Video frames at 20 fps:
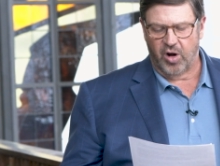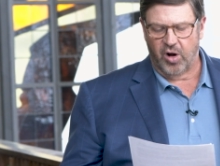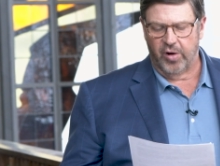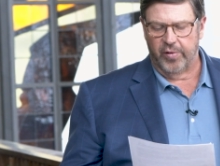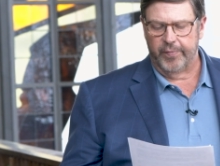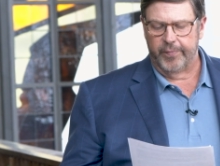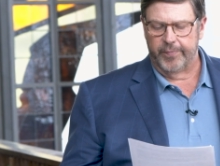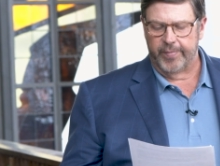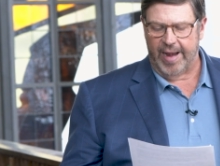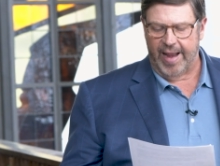
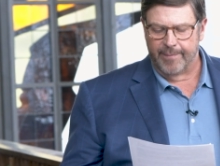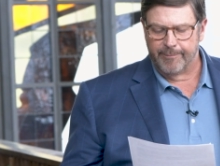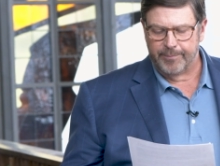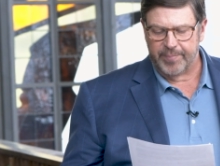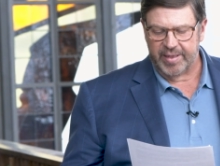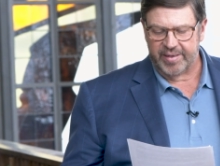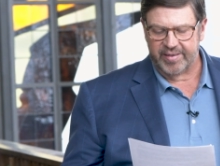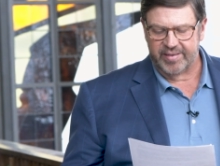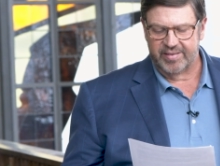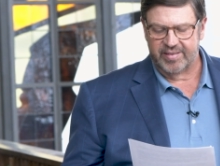are
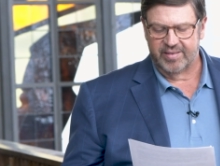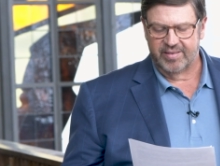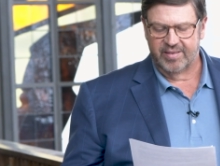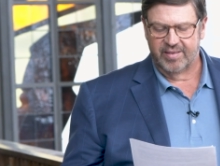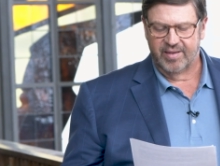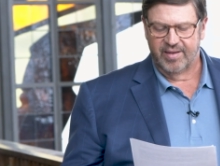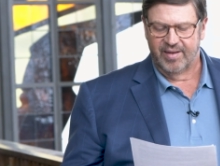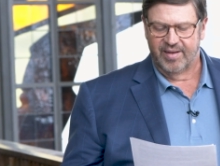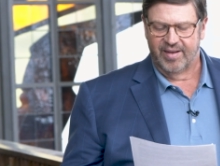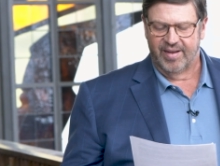rampant
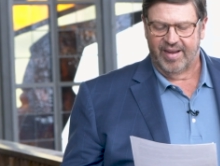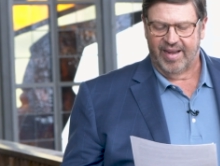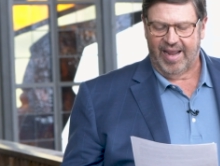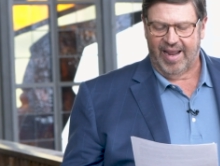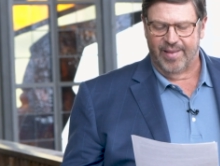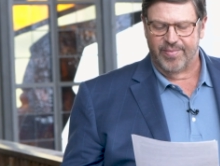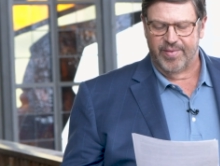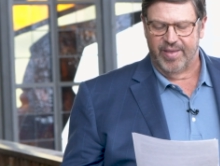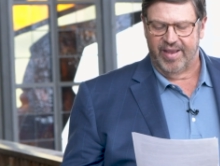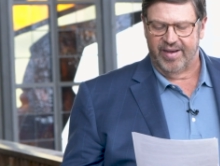
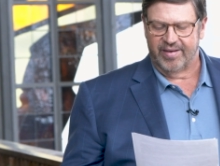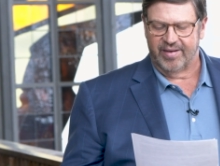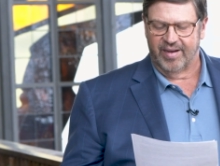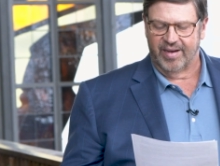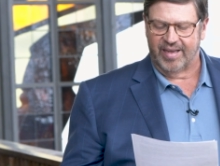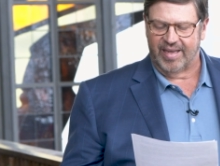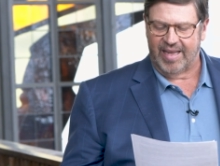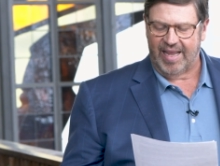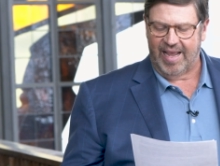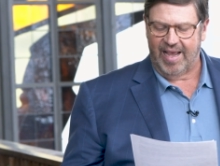and that
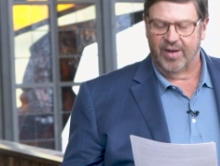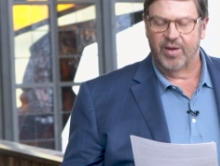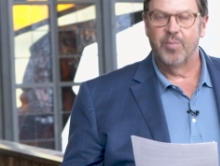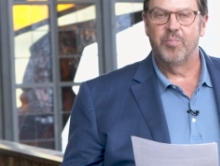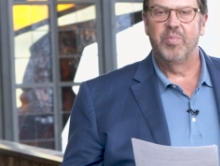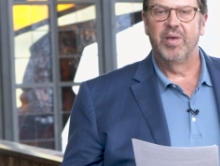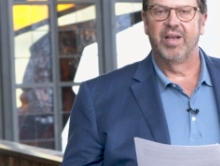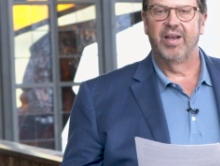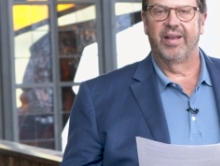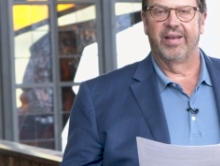
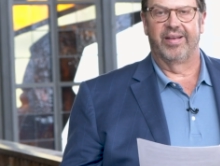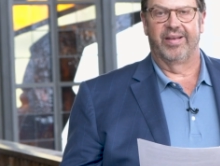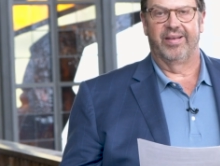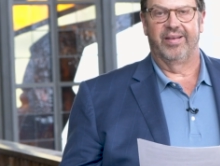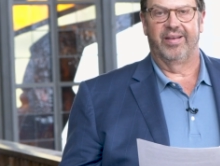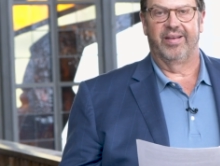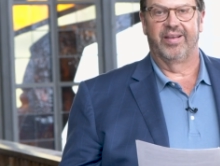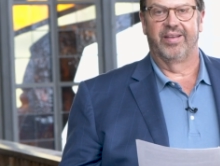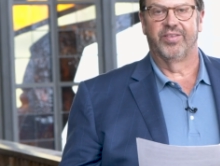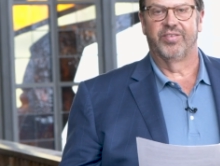
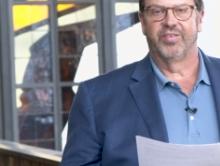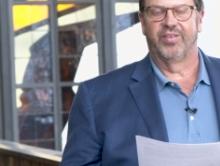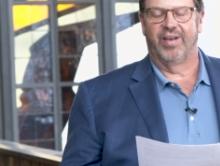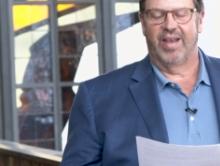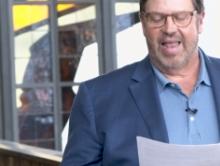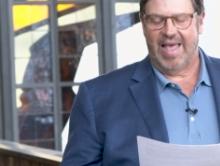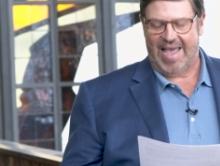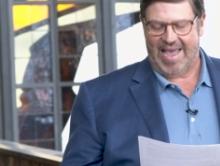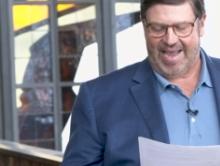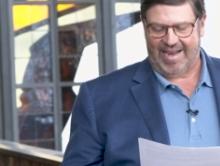accountability is
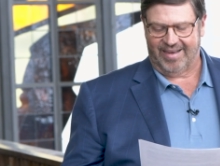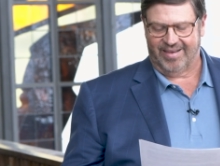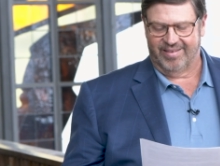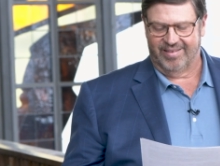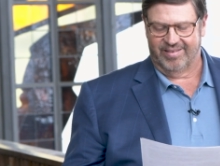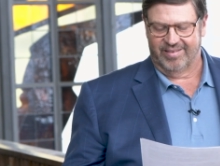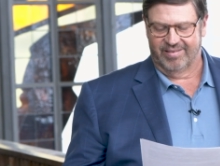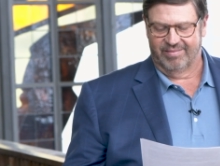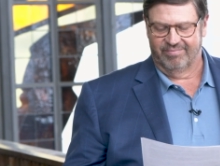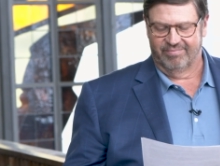
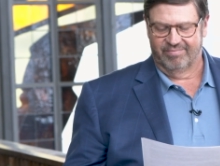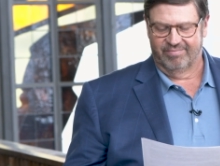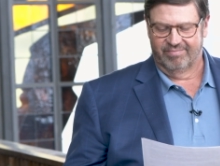lax.